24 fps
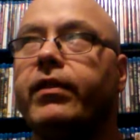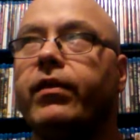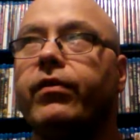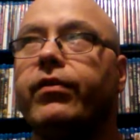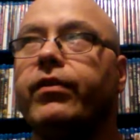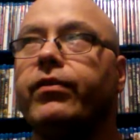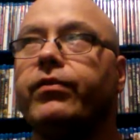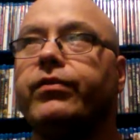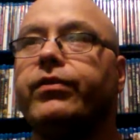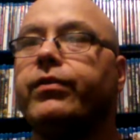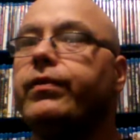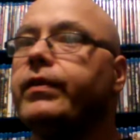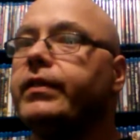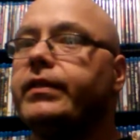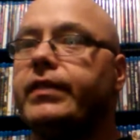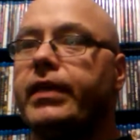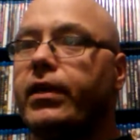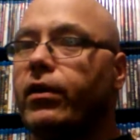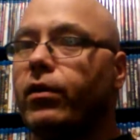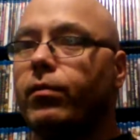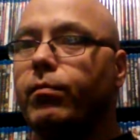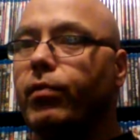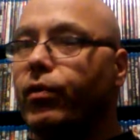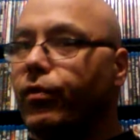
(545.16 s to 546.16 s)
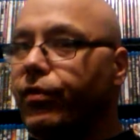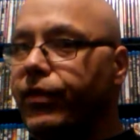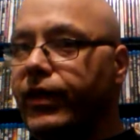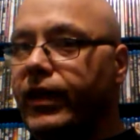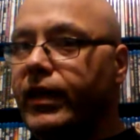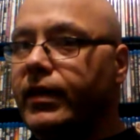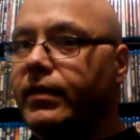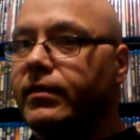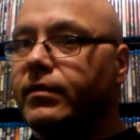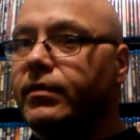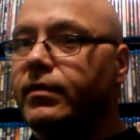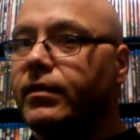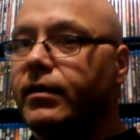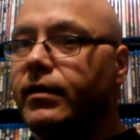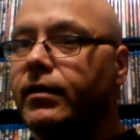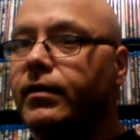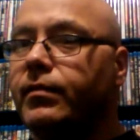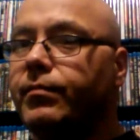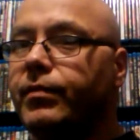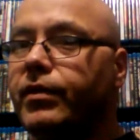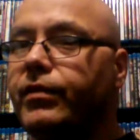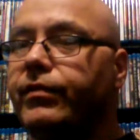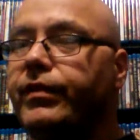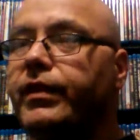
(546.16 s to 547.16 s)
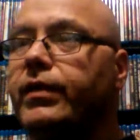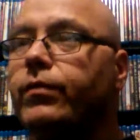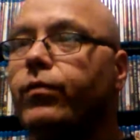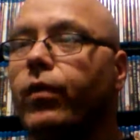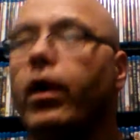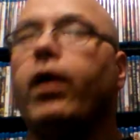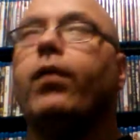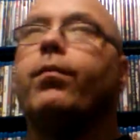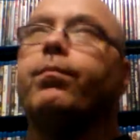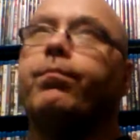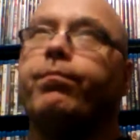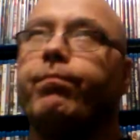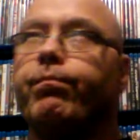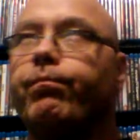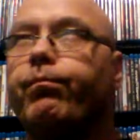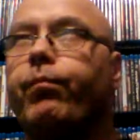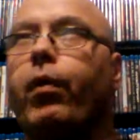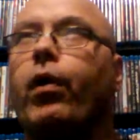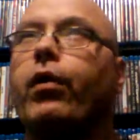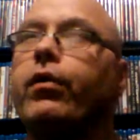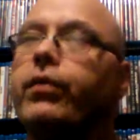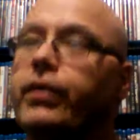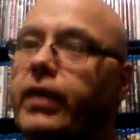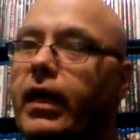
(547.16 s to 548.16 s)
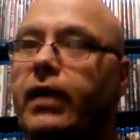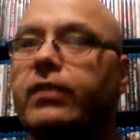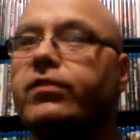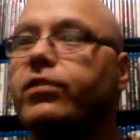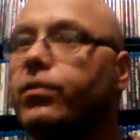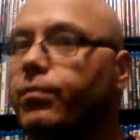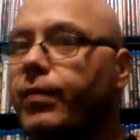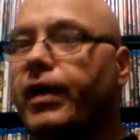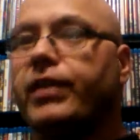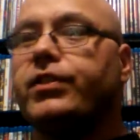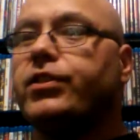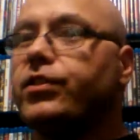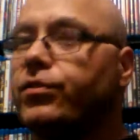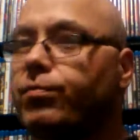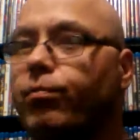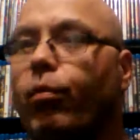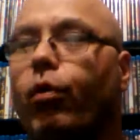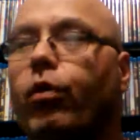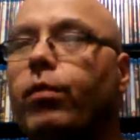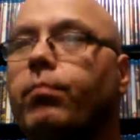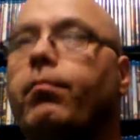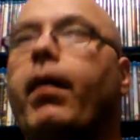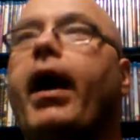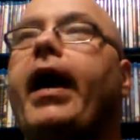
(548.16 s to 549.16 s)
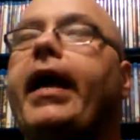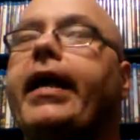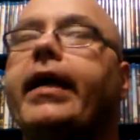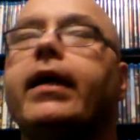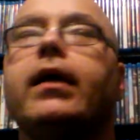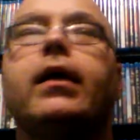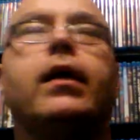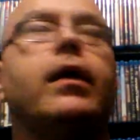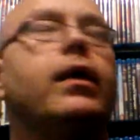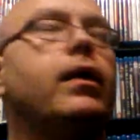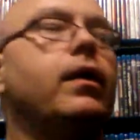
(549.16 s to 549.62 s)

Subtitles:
though they're doing terrible things in the movie, well, Bart not so much. It's more Mike.